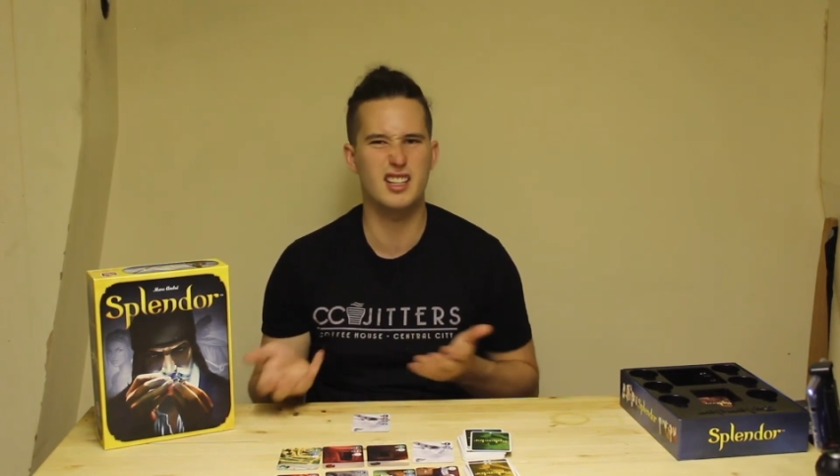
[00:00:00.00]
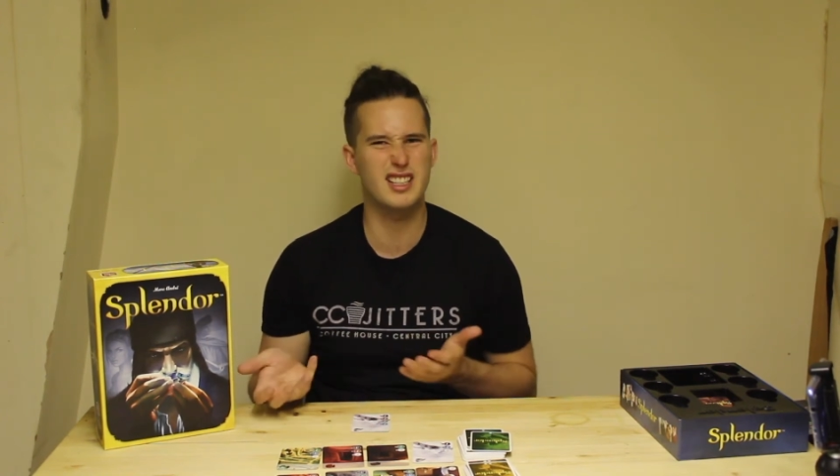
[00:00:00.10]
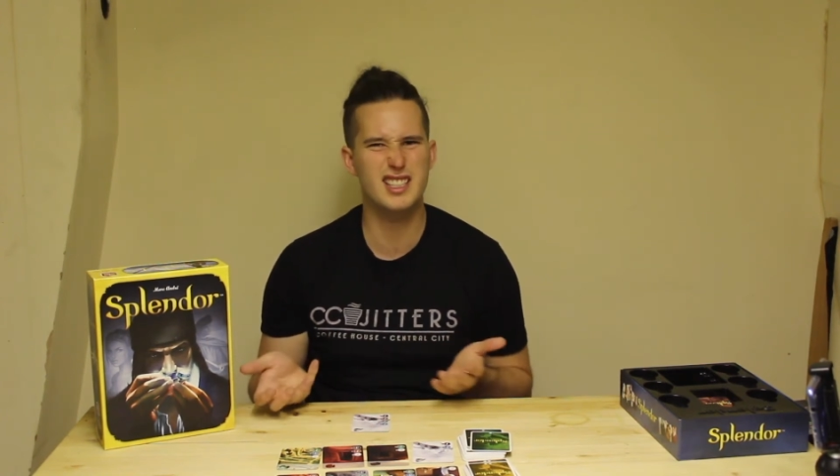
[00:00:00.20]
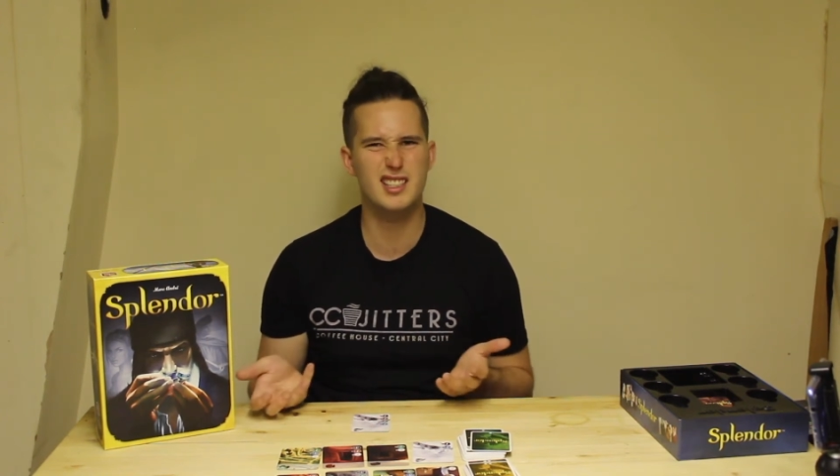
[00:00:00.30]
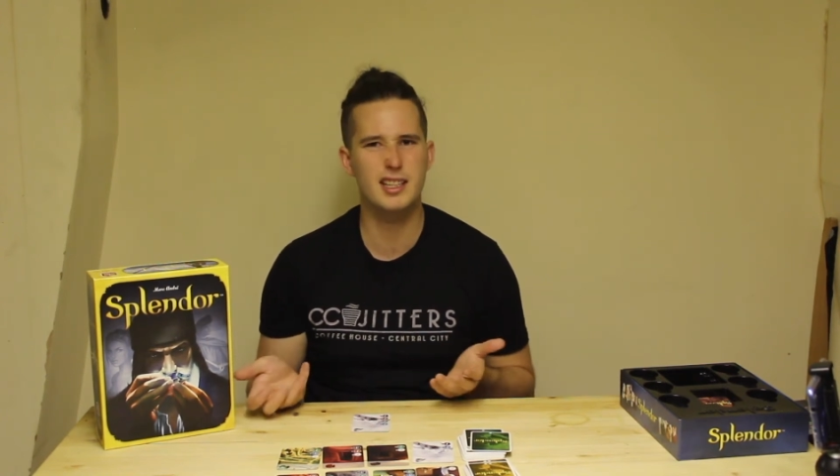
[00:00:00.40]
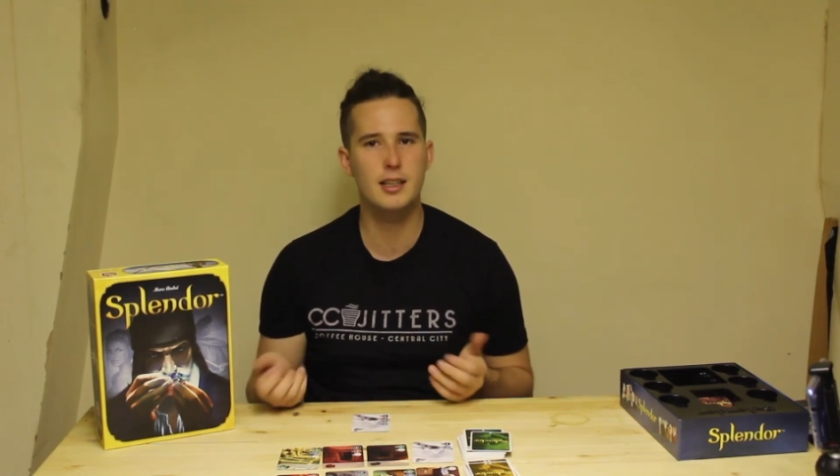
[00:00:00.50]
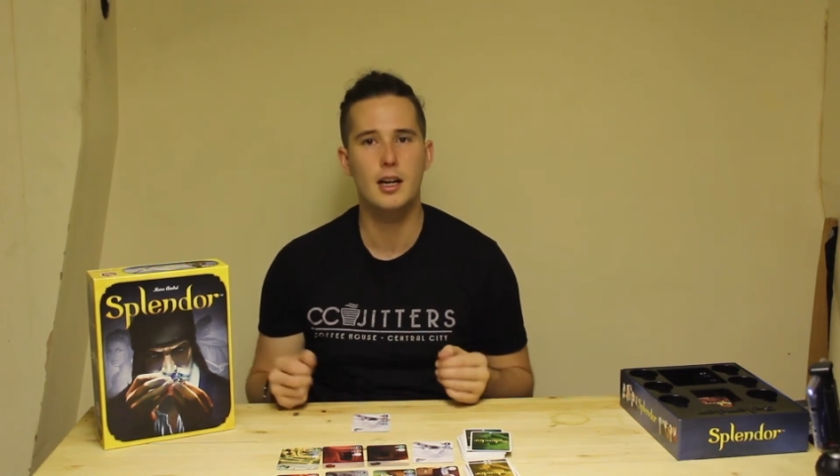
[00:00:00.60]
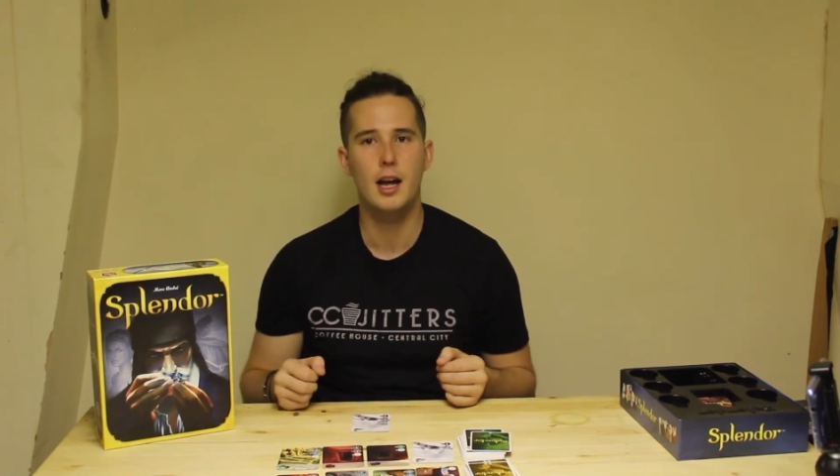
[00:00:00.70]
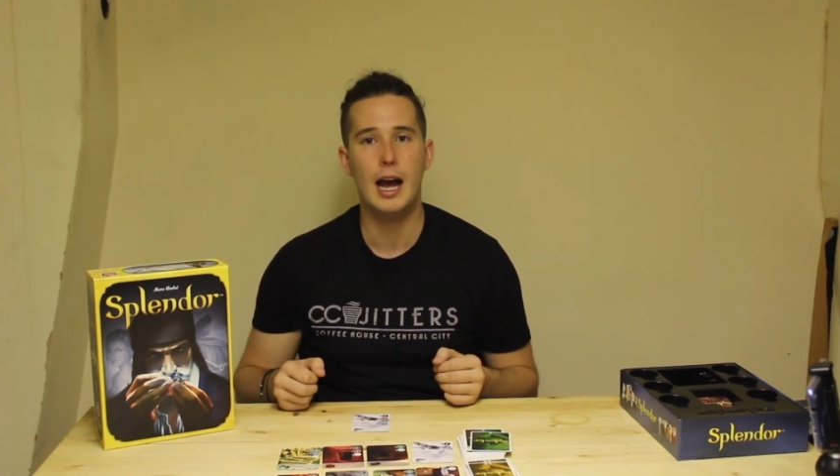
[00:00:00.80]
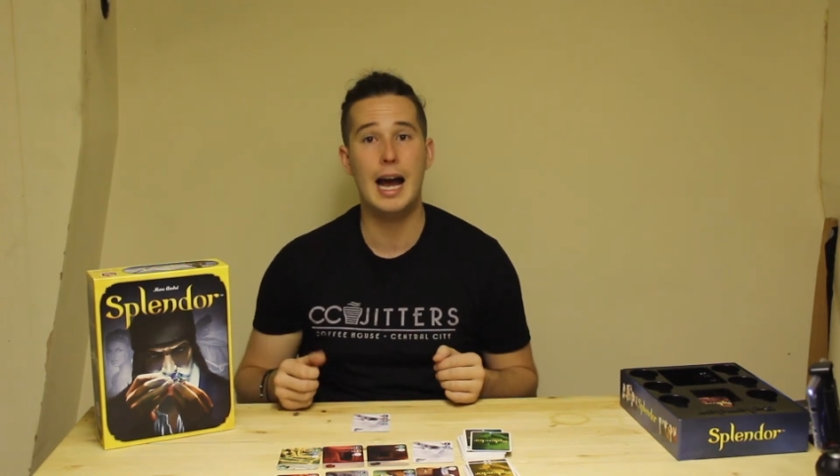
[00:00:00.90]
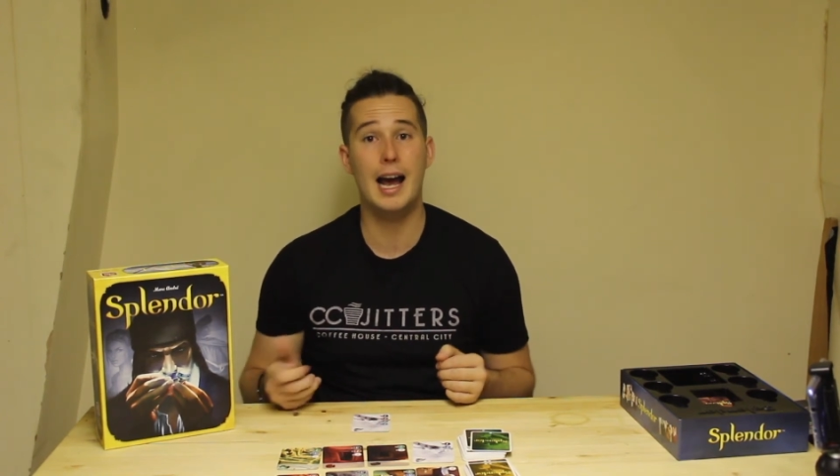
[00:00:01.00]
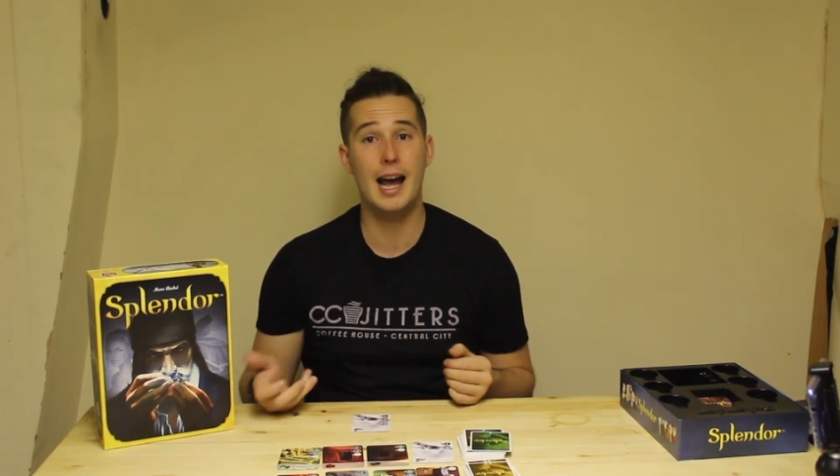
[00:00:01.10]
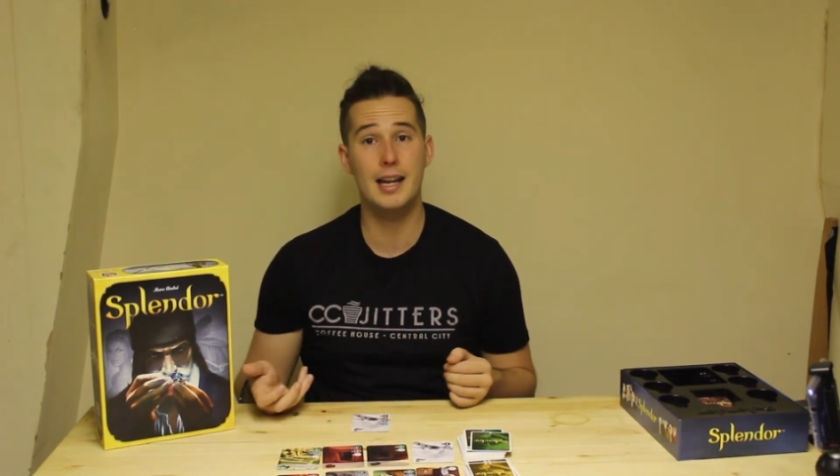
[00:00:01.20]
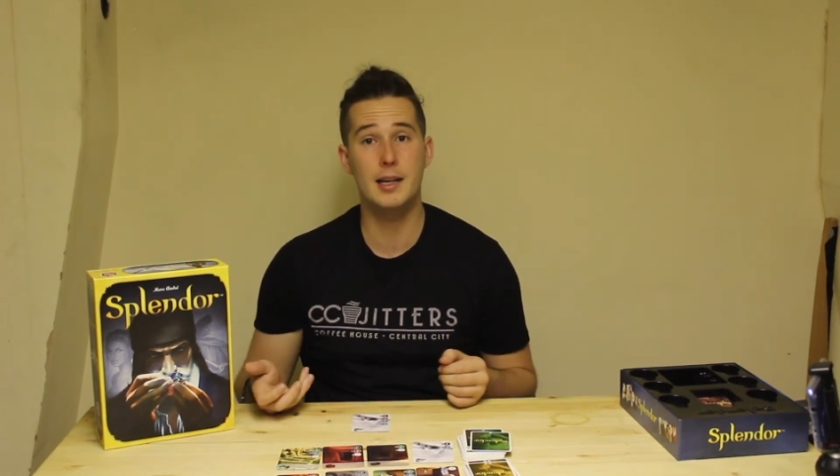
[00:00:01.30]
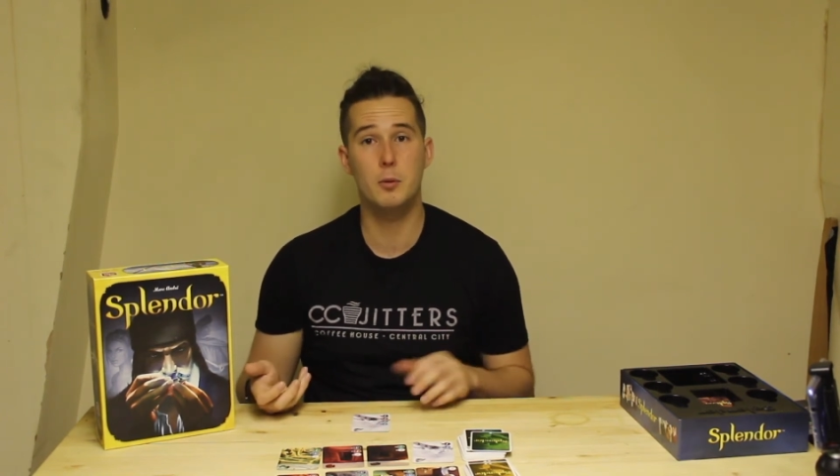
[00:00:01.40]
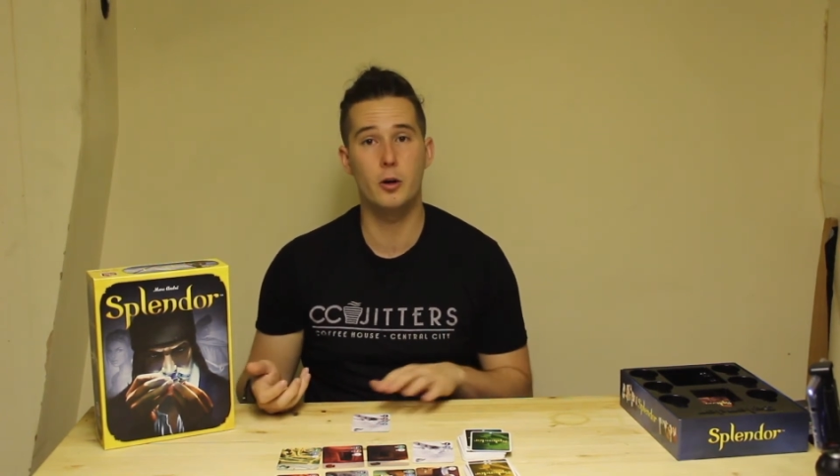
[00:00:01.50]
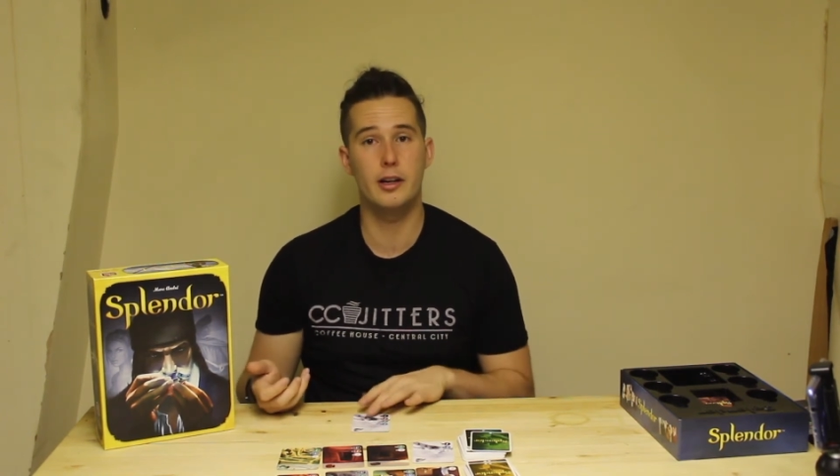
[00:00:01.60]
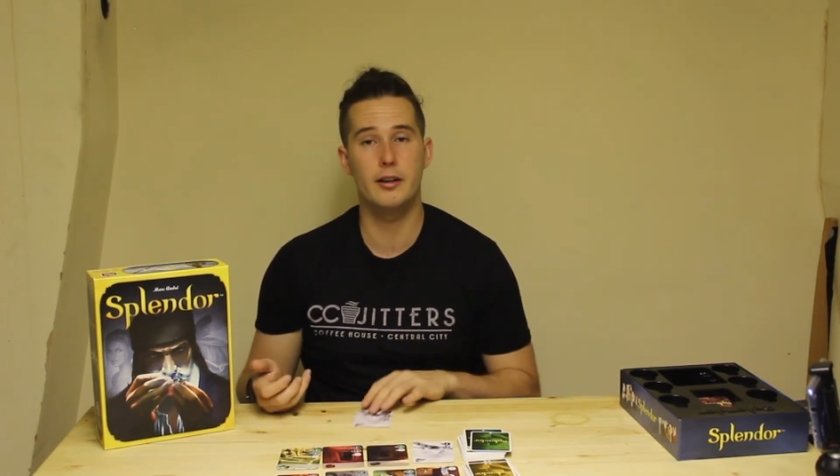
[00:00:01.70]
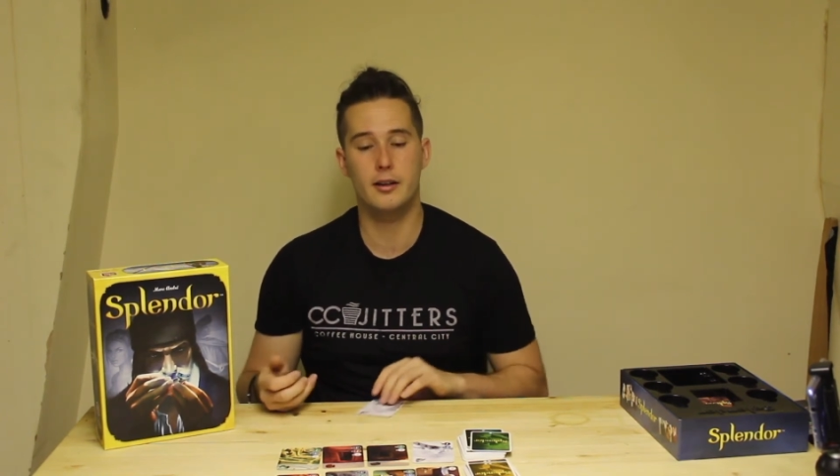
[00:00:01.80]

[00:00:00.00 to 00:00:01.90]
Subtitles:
city at any point